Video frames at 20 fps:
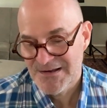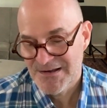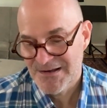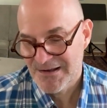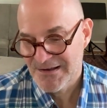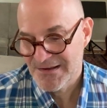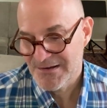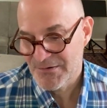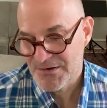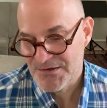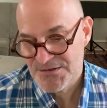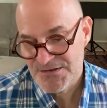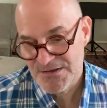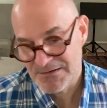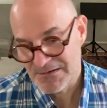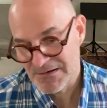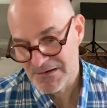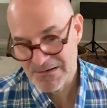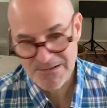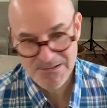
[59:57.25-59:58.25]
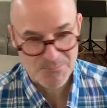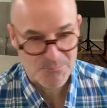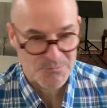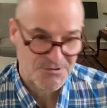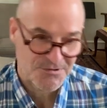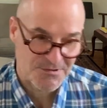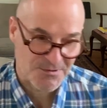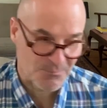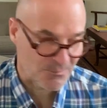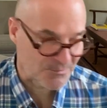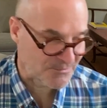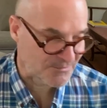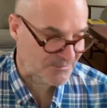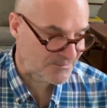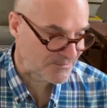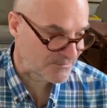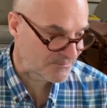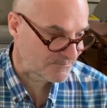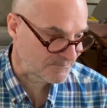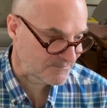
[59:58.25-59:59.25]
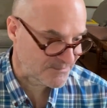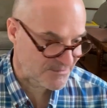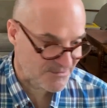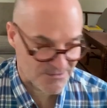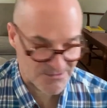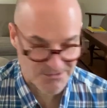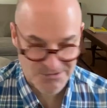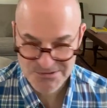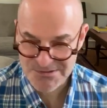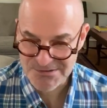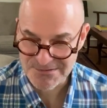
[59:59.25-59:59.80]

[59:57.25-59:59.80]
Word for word: you know, I said, God, I wish they would have known this,